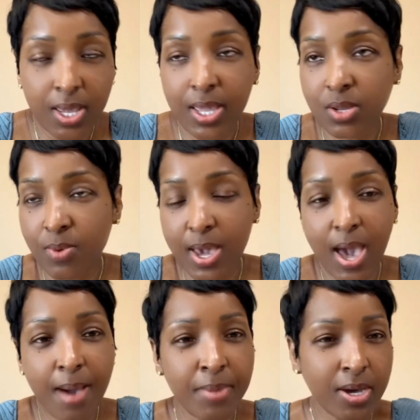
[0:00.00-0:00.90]
Anyway,
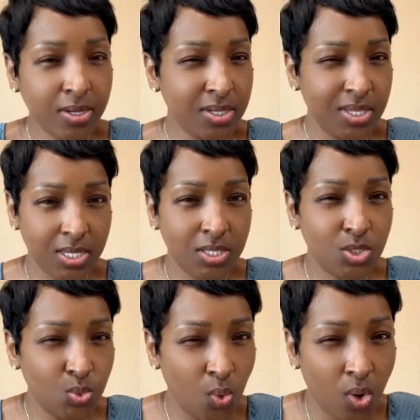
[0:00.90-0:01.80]
I'm not going to get
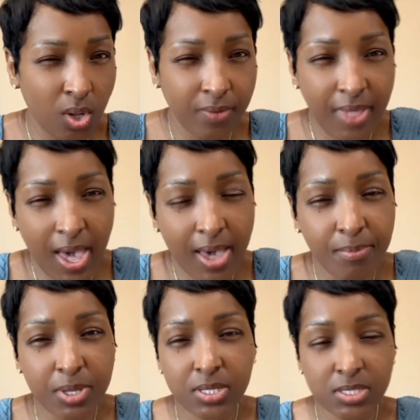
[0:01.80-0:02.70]
into all of that
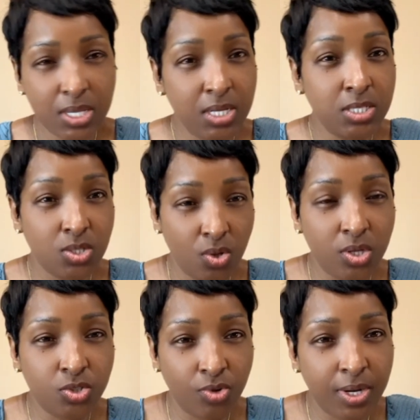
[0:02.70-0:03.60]
because it is
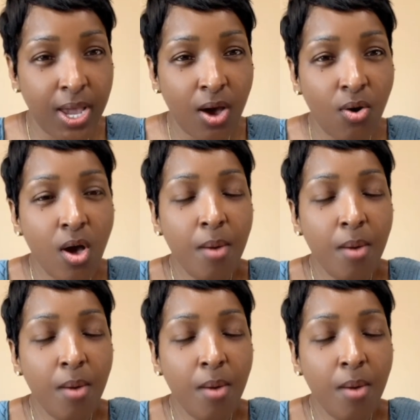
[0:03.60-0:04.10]
long drawn out,